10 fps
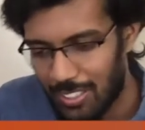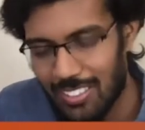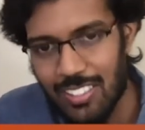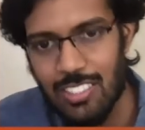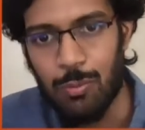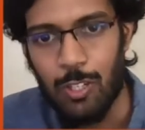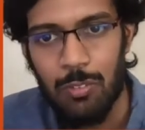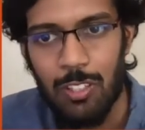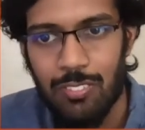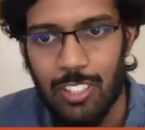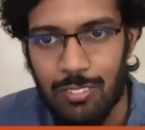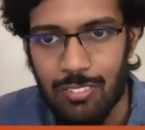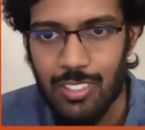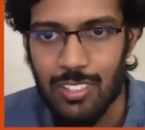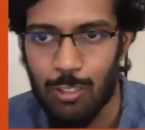there is a problem with
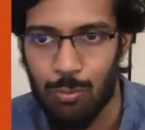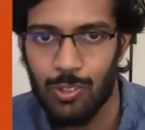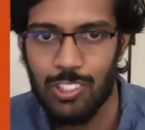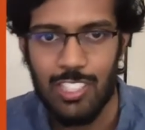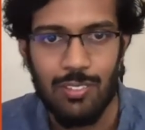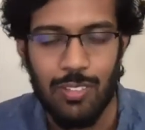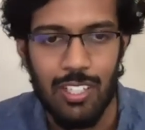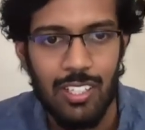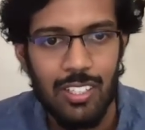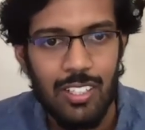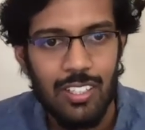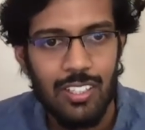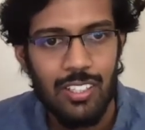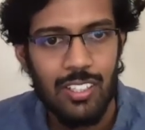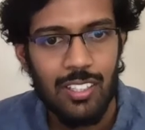this approach as well.
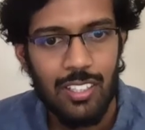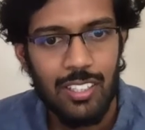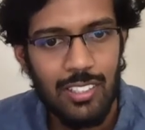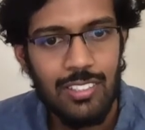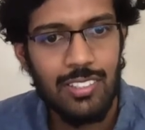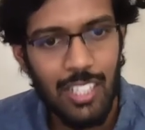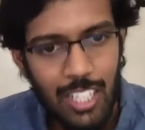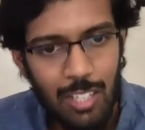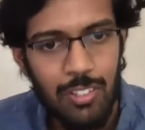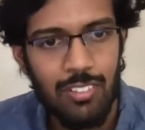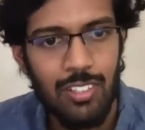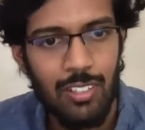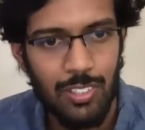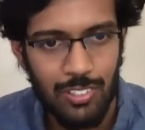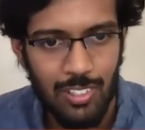In this three-dimensional
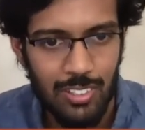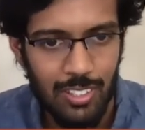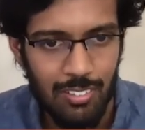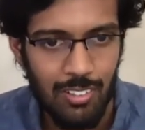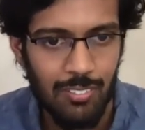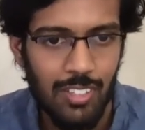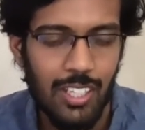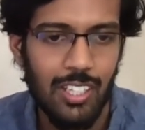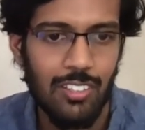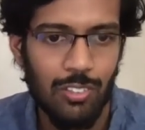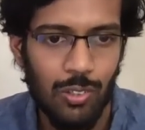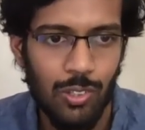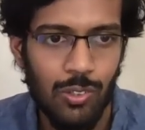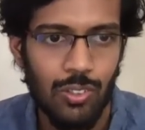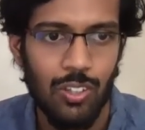visualization, where I show
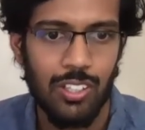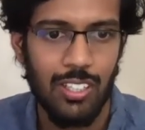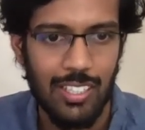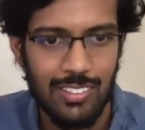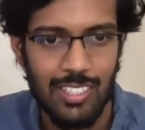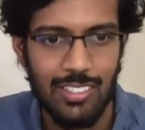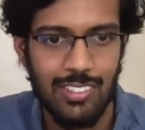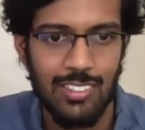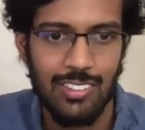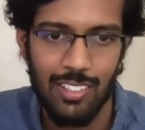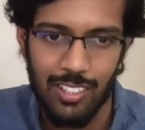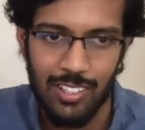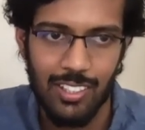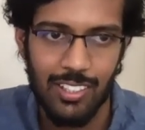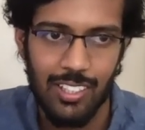you on the x-axis the
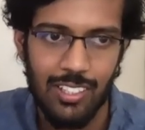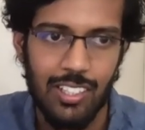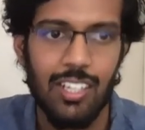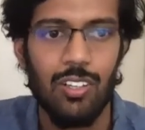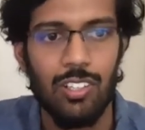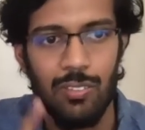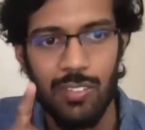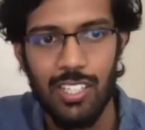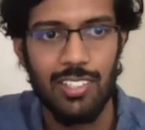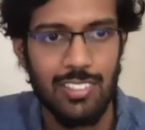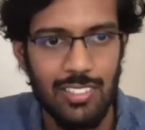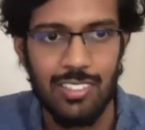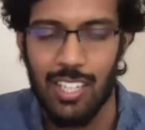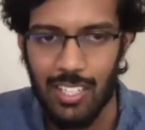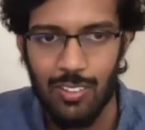learning rate and on the y-axis
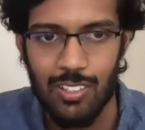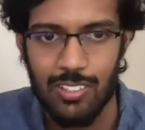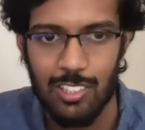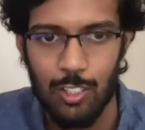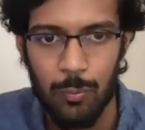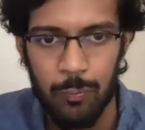the accuracy,